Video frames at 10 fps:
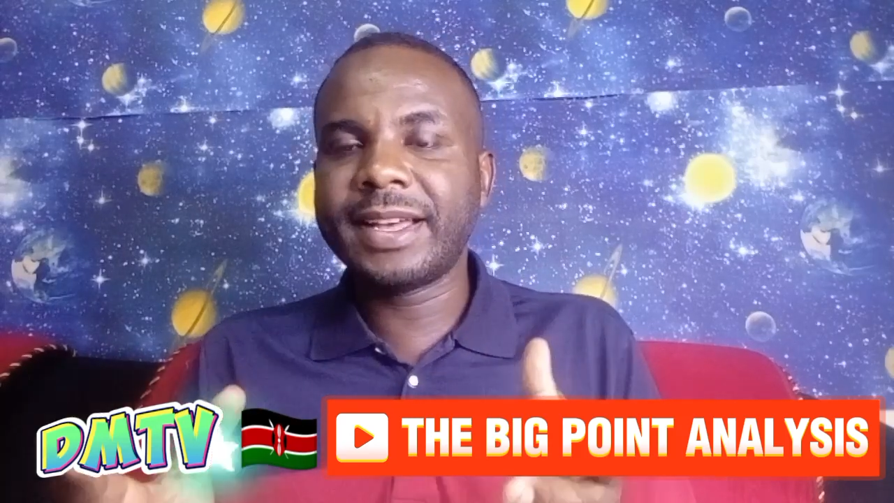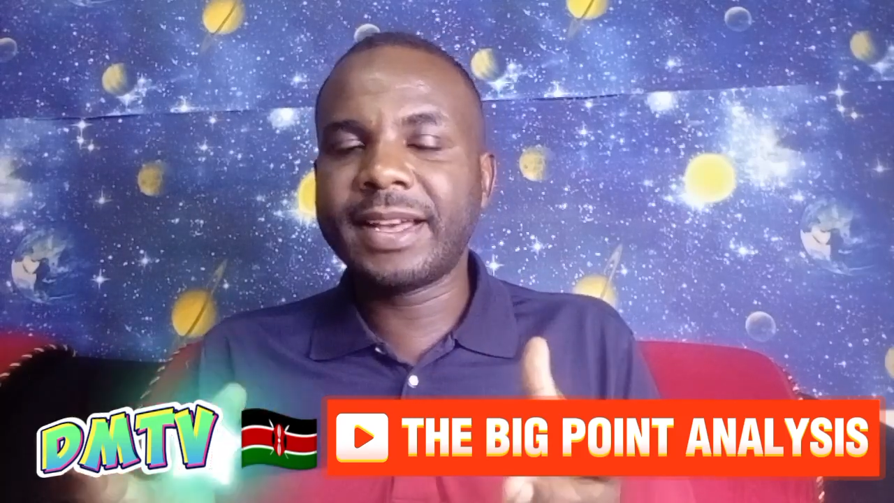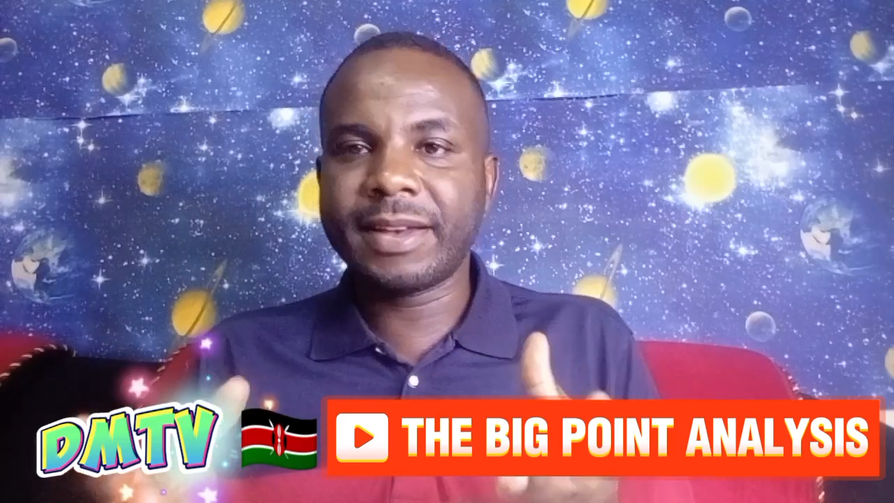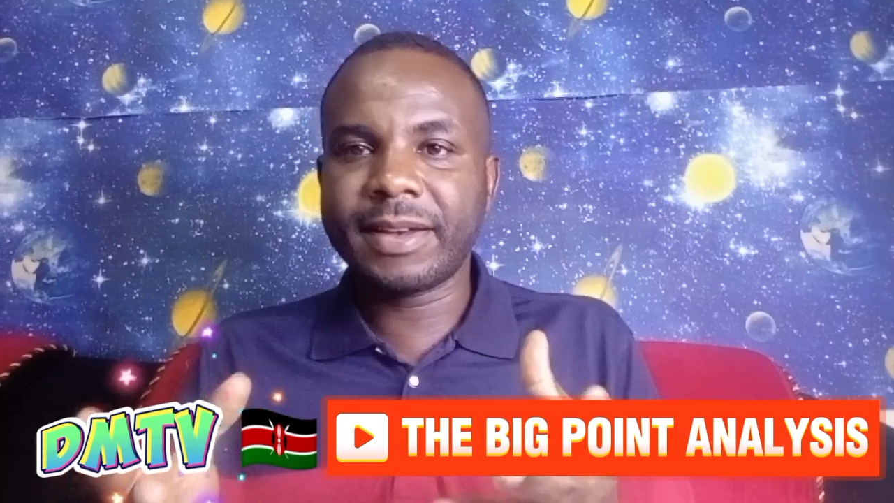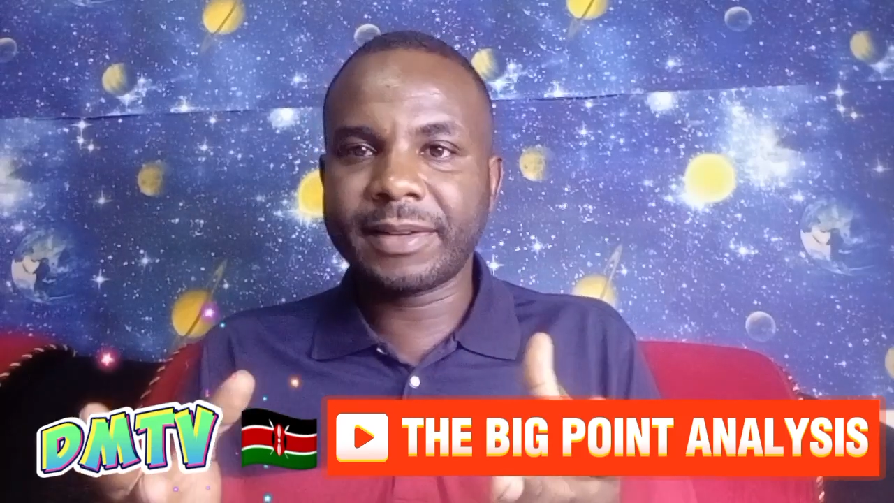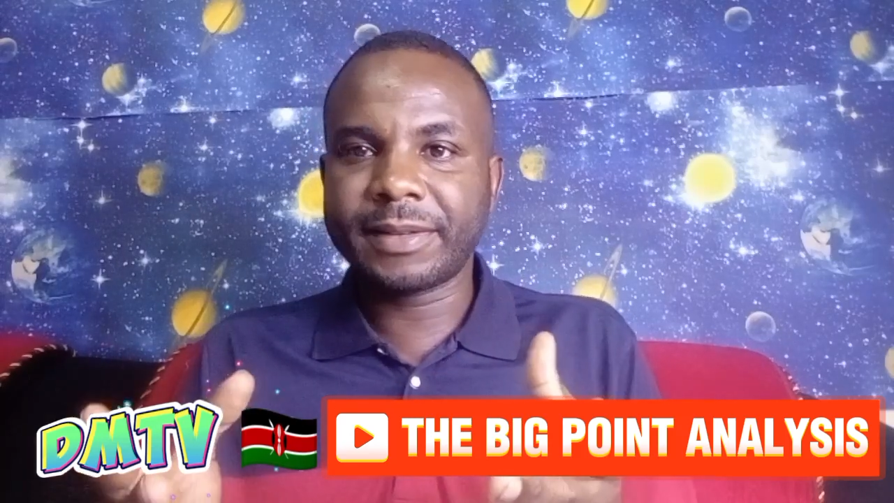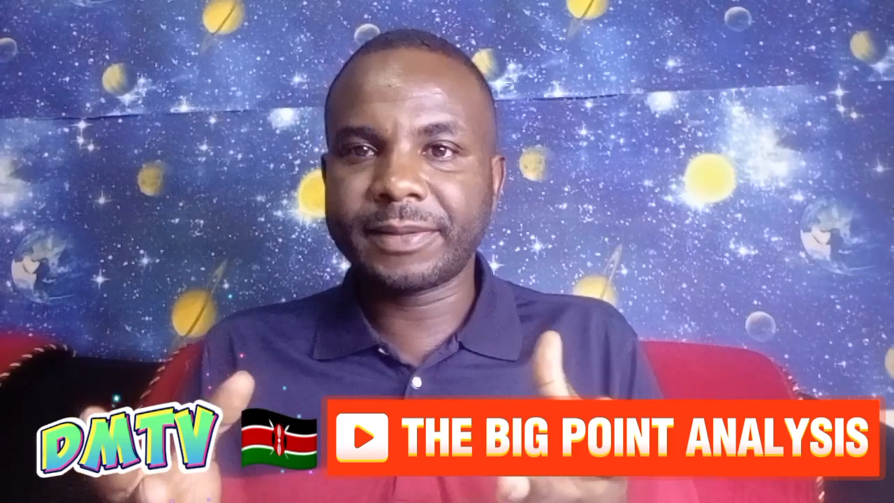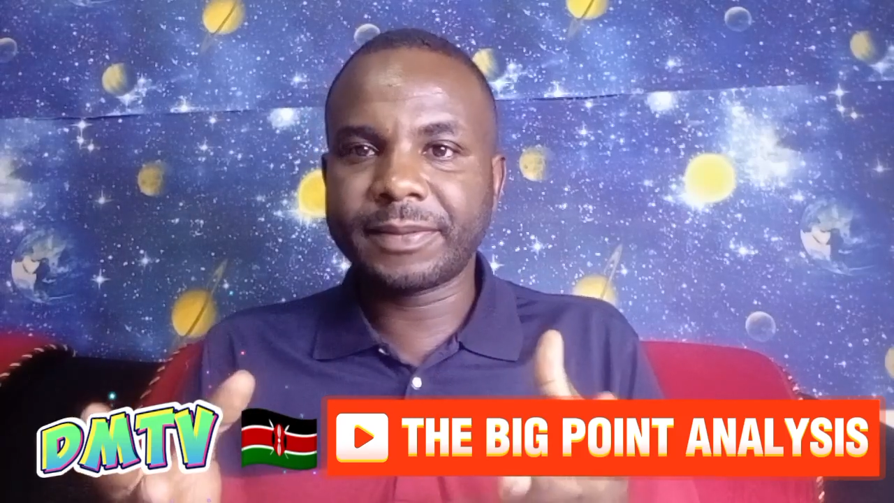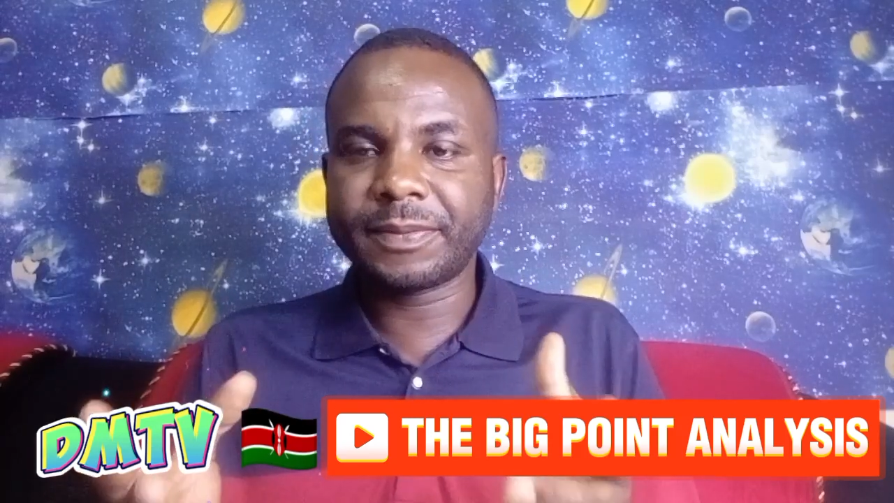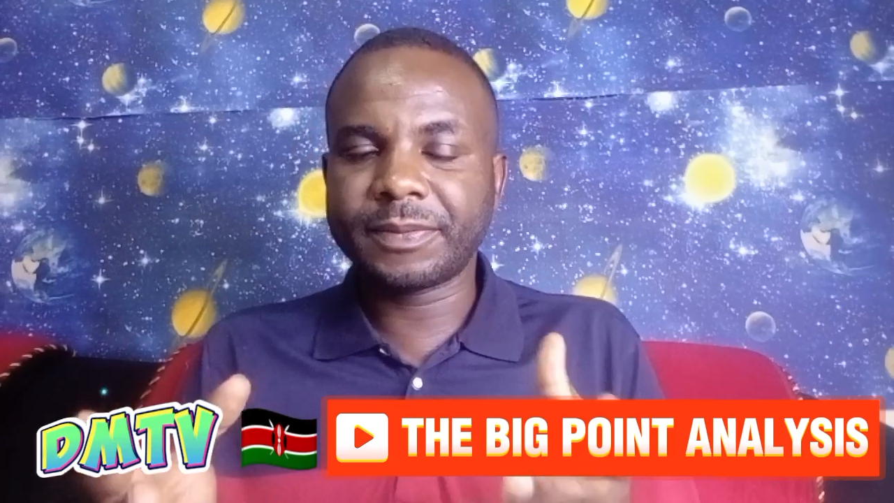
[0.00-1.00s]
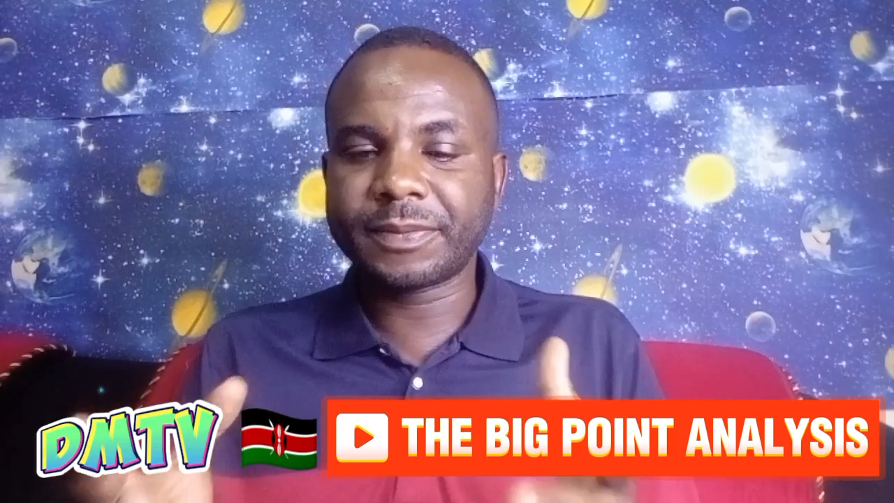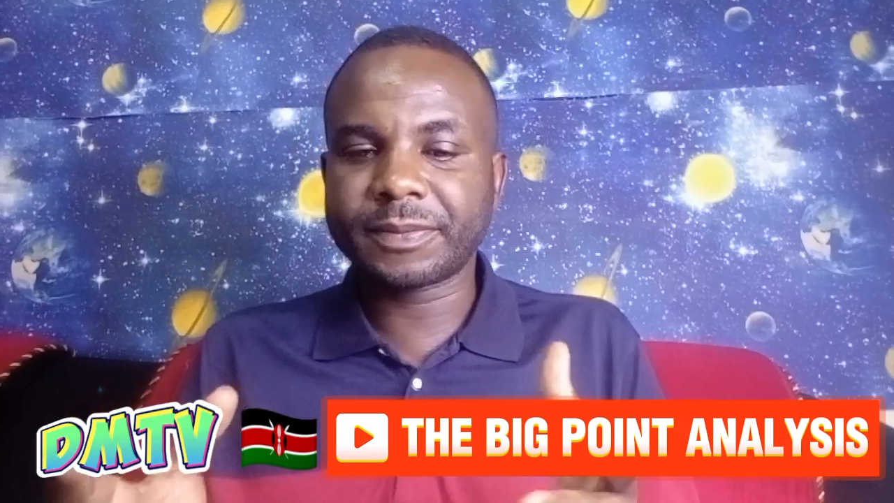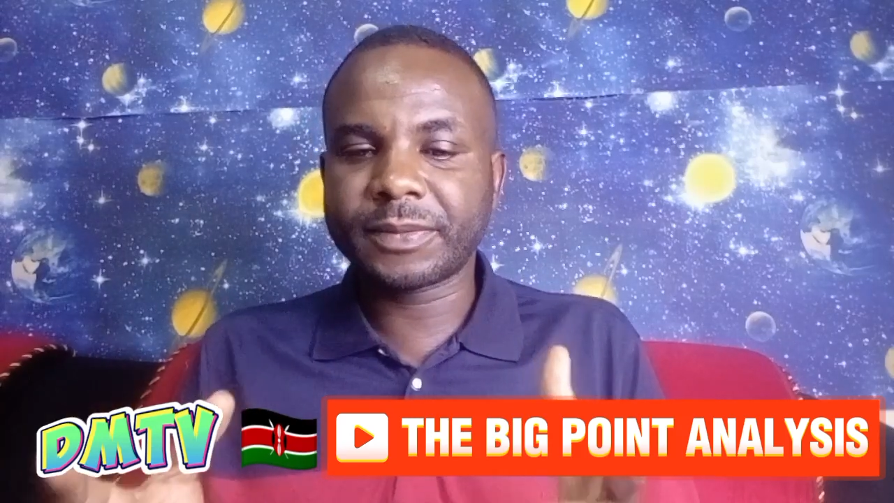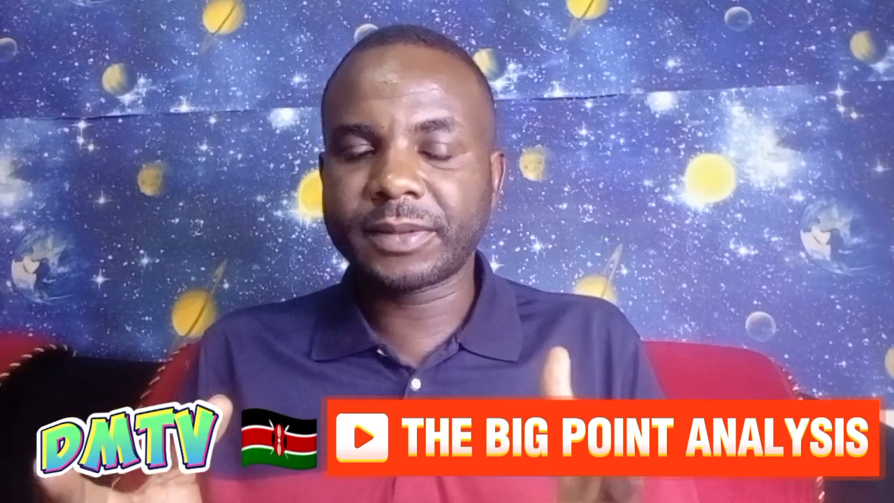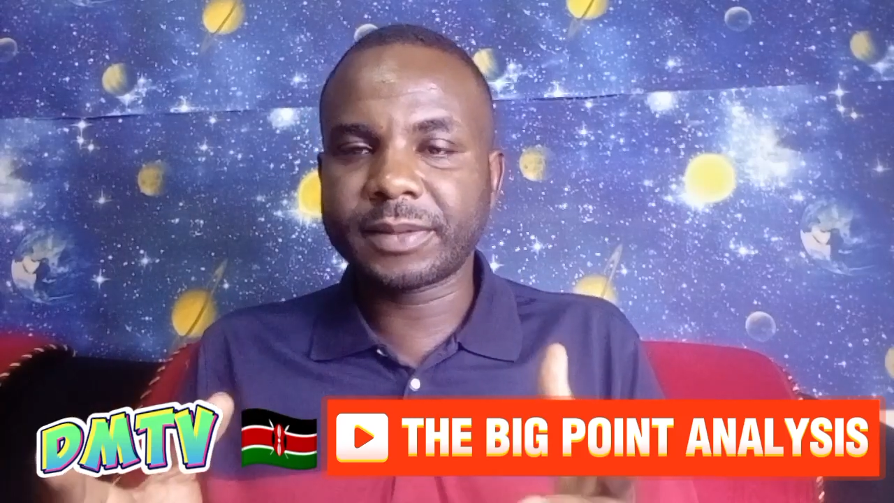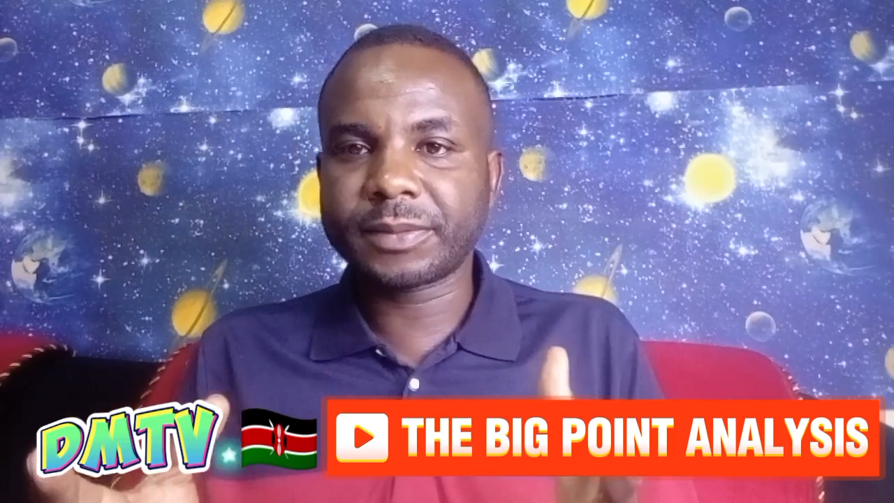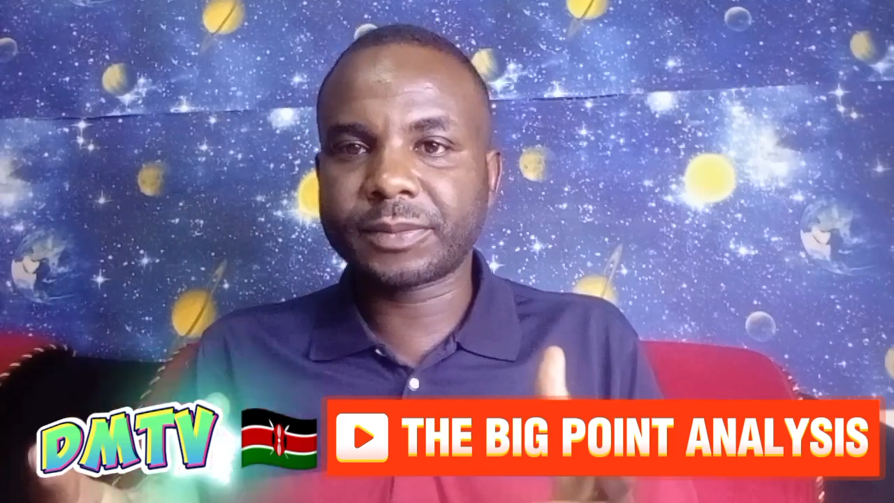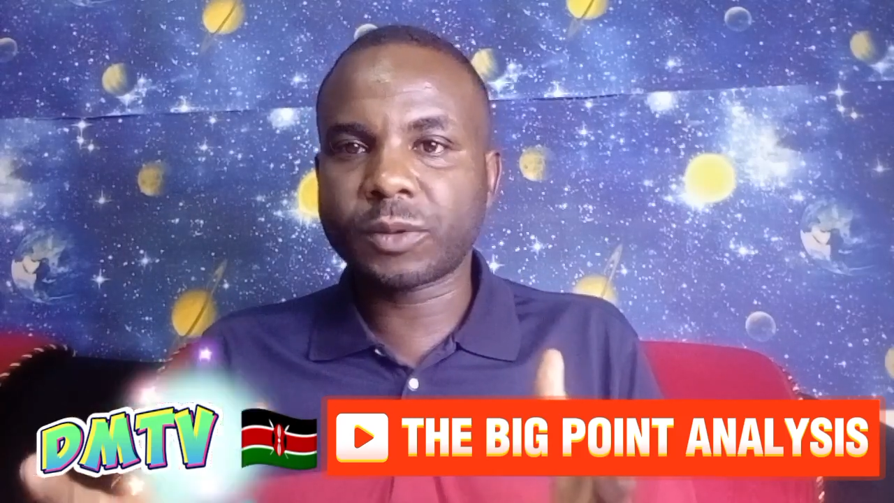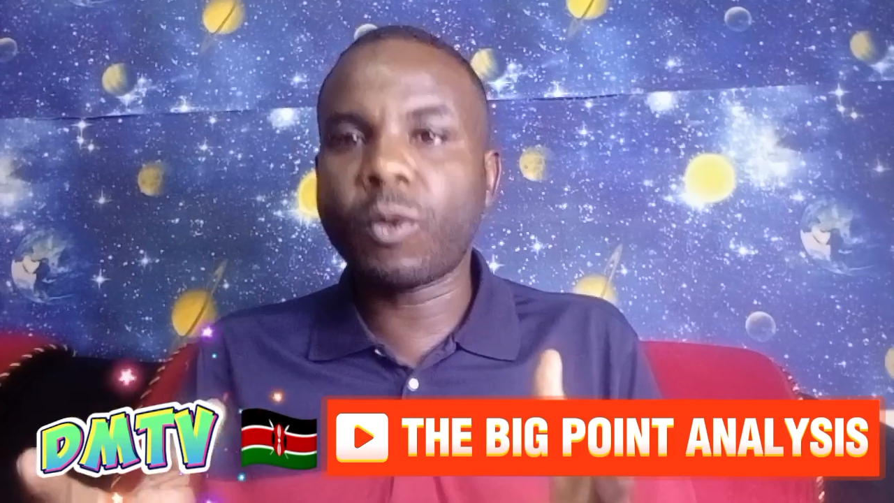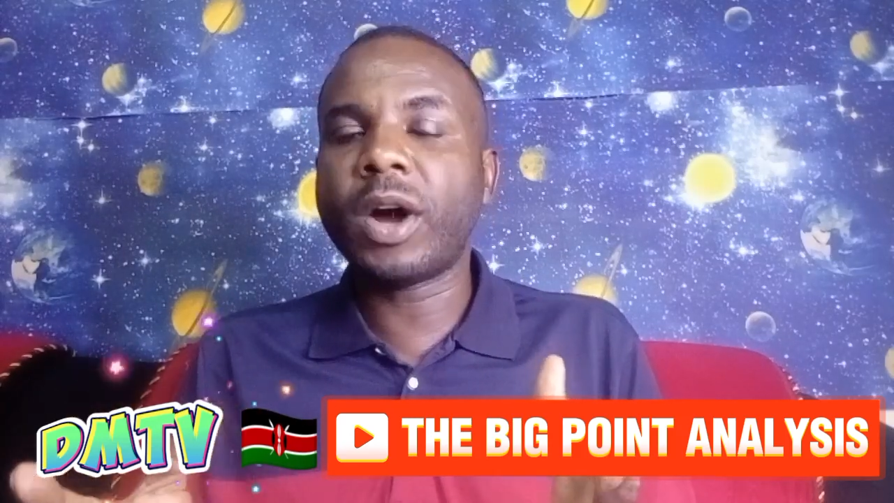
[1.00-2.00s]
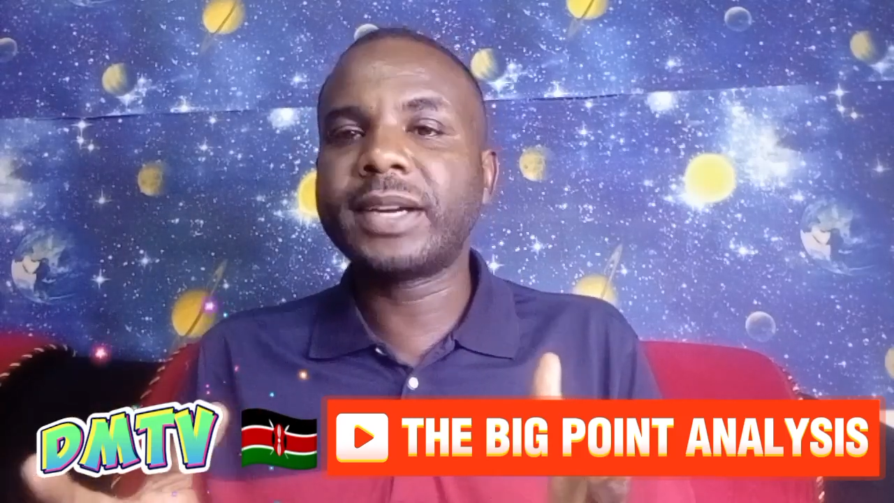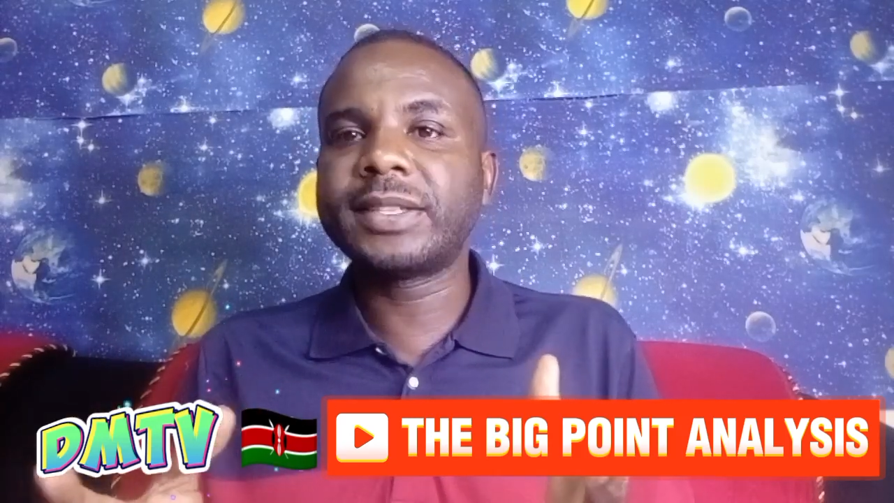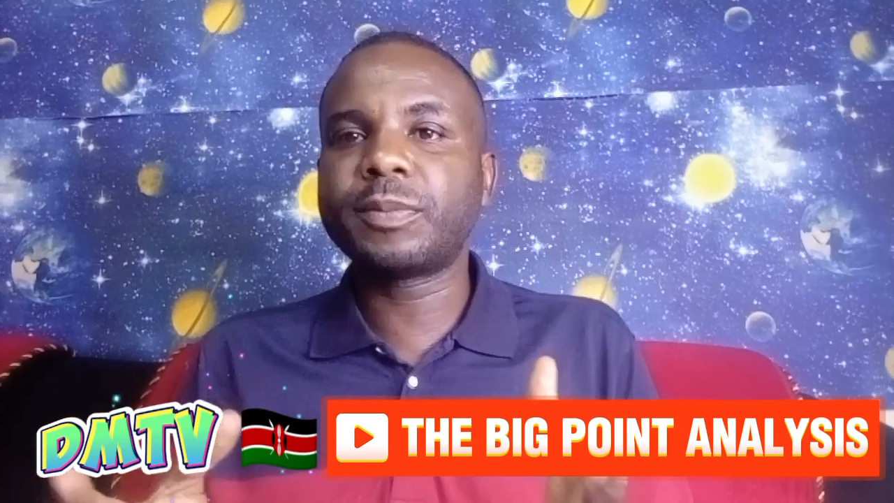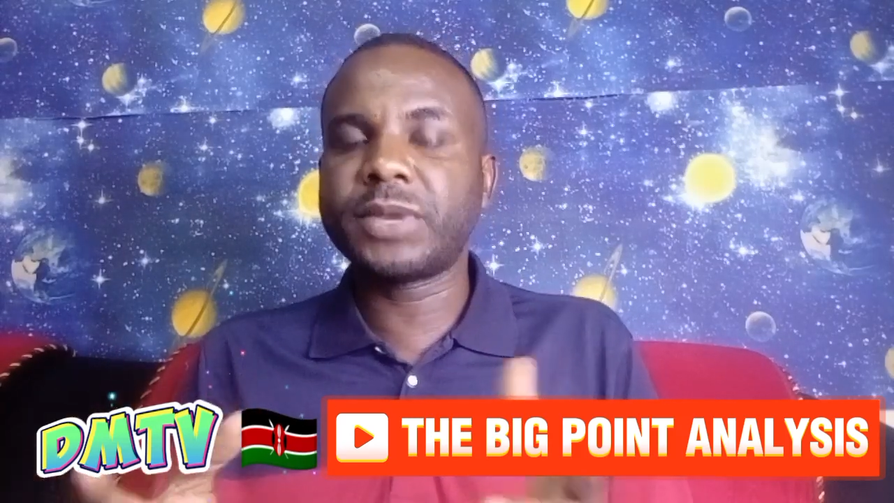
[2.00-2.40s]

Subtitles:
the words